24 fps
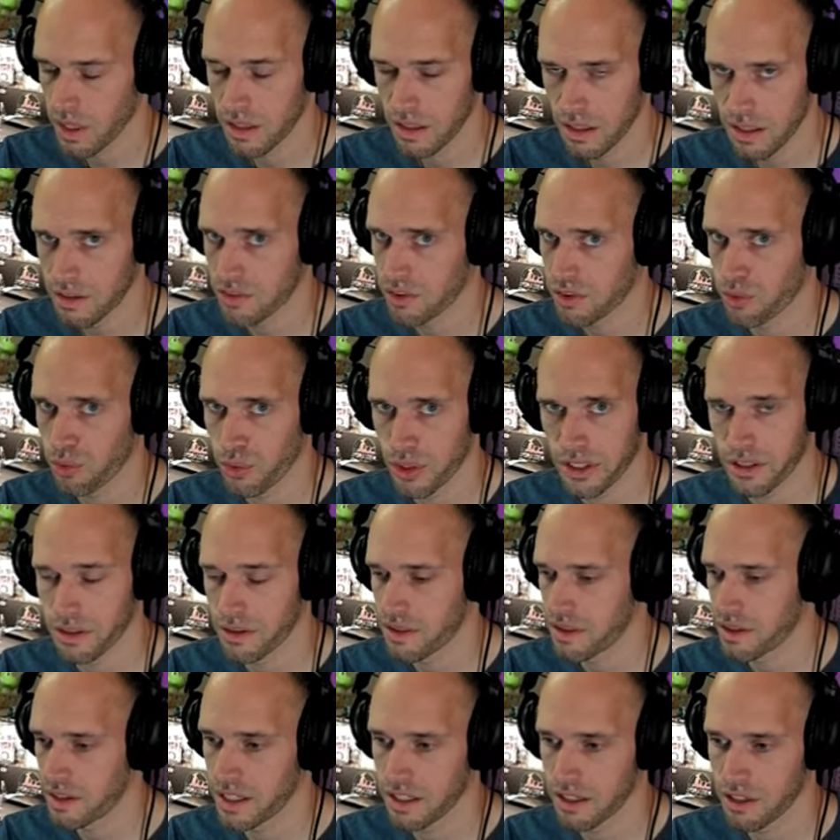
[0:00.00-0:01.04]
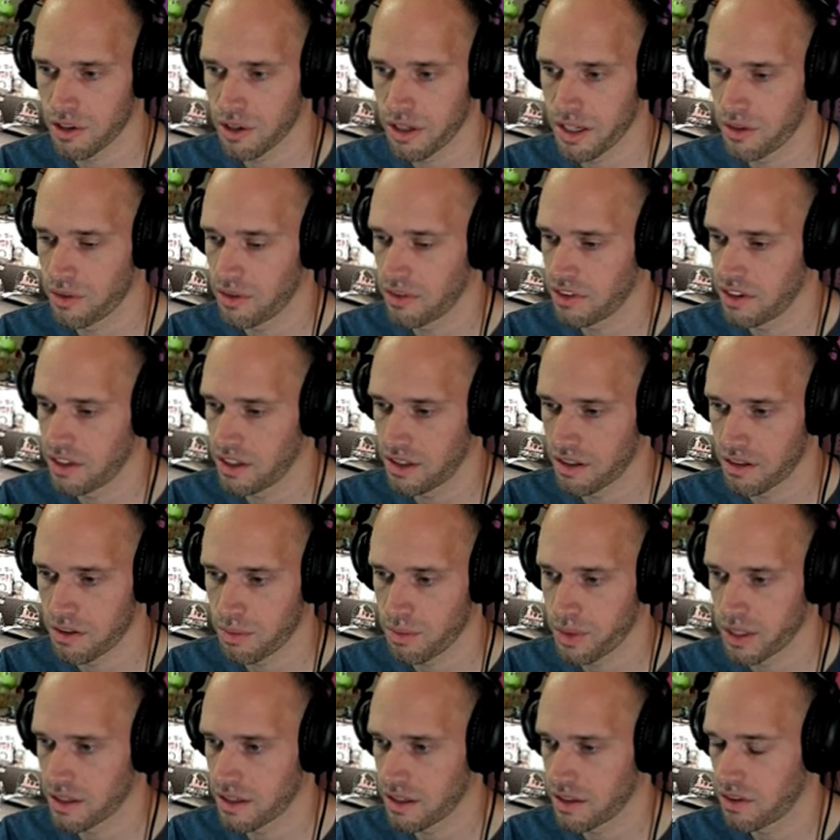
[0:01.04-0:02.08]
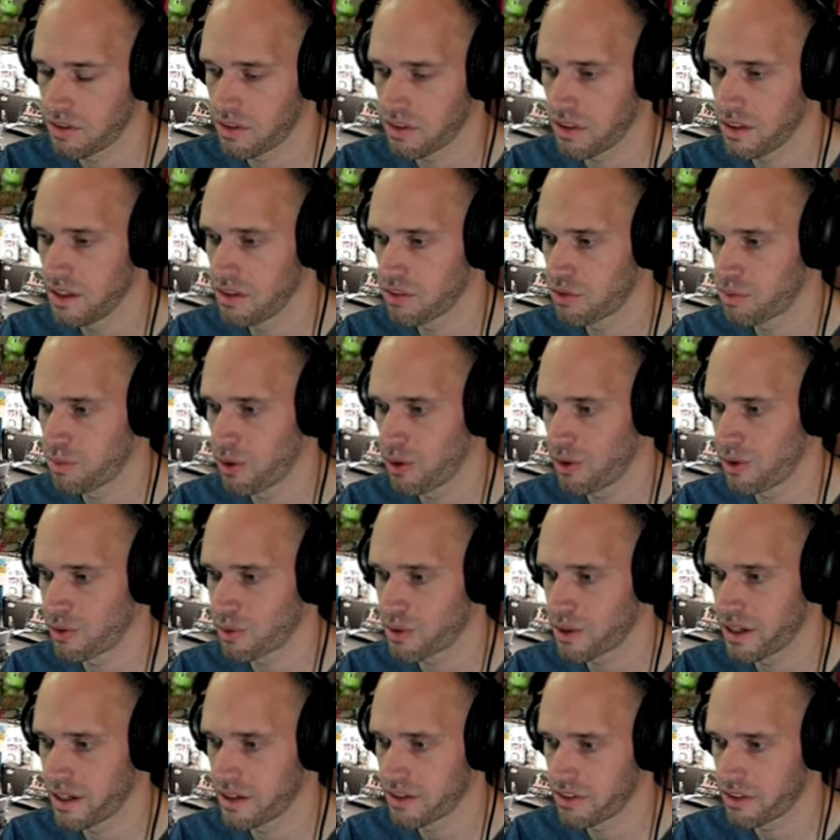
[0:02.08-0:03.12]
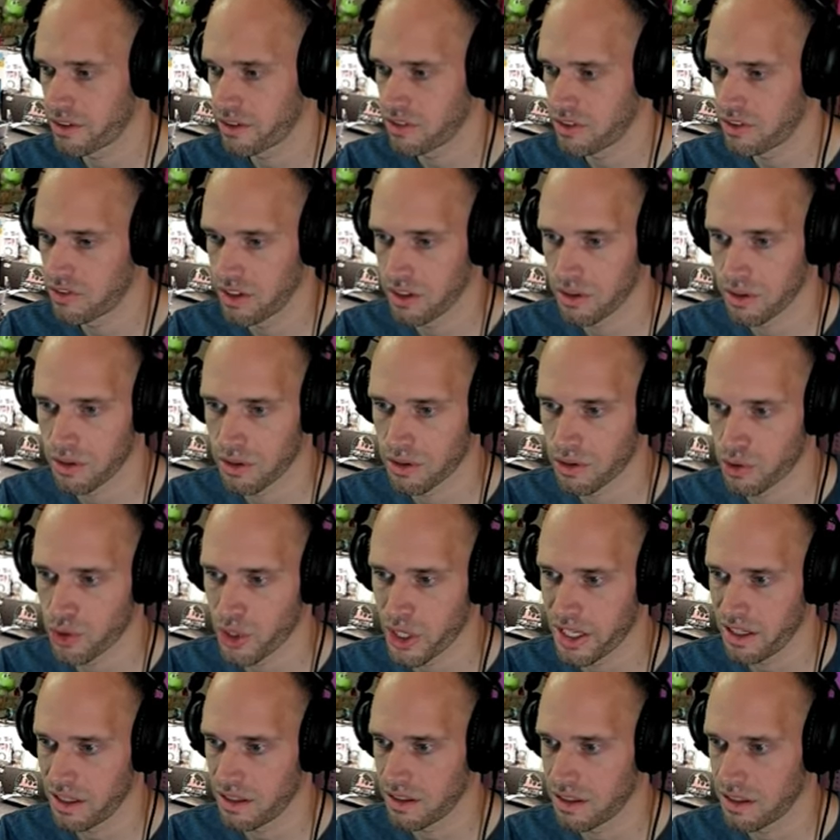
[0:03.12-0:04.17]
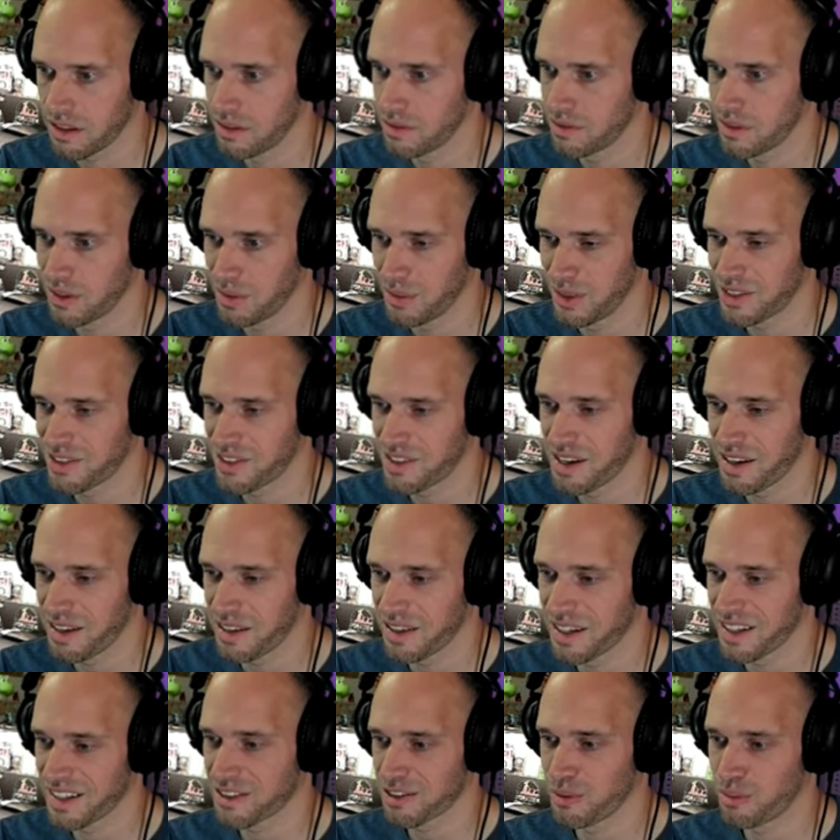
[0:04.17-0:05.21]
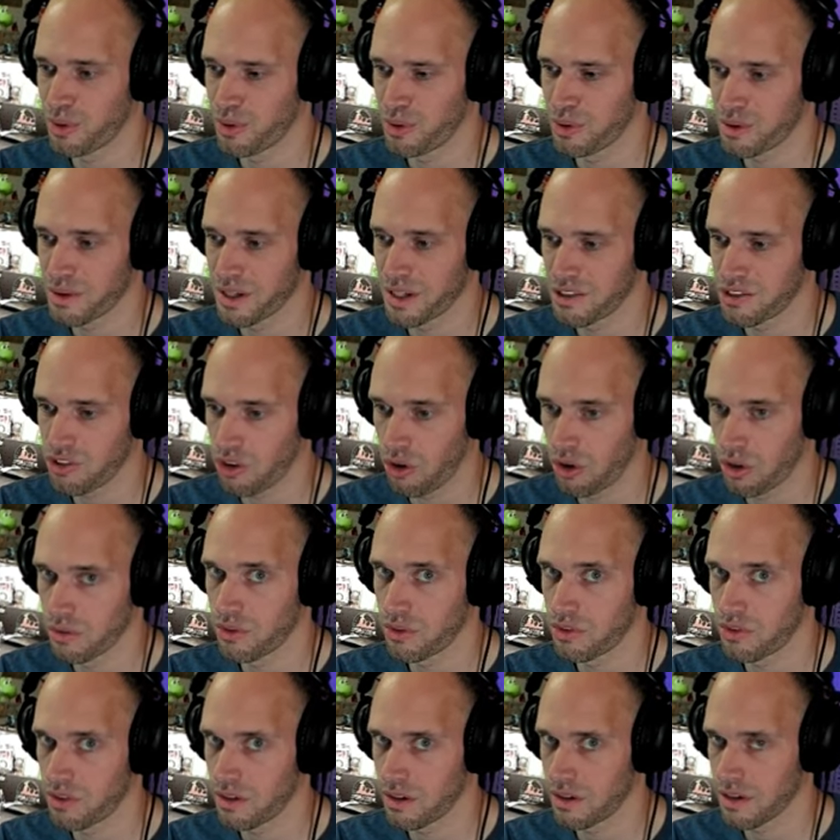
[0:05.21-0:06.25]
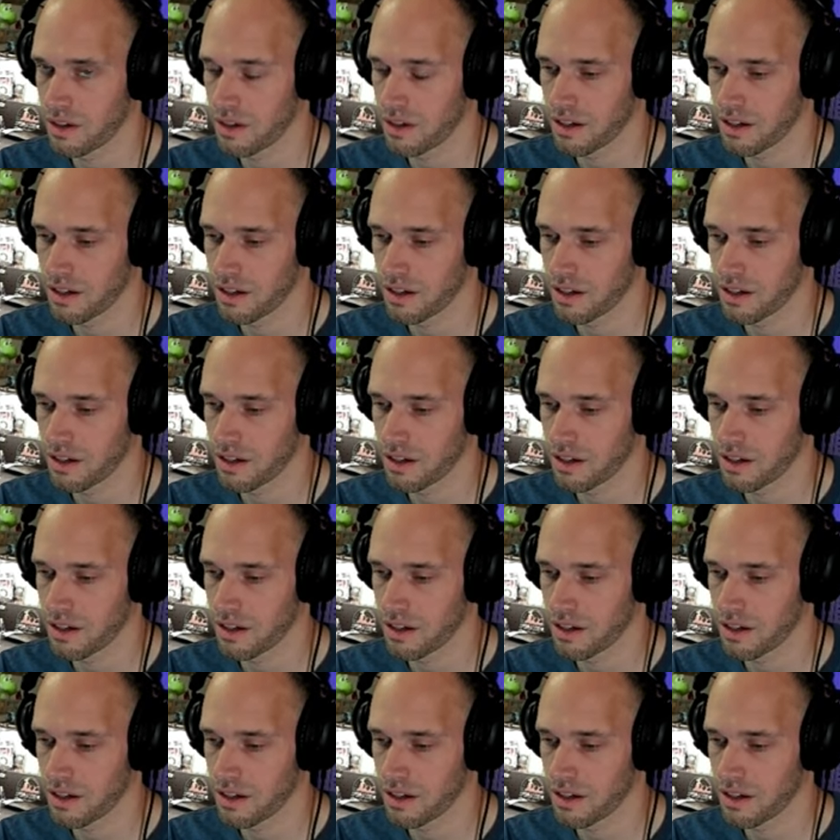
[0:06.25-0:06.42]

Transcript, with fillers: it's a weird thing, Crown Zenith, because these pull rates are still great. It's not like the pull rates all of a sudden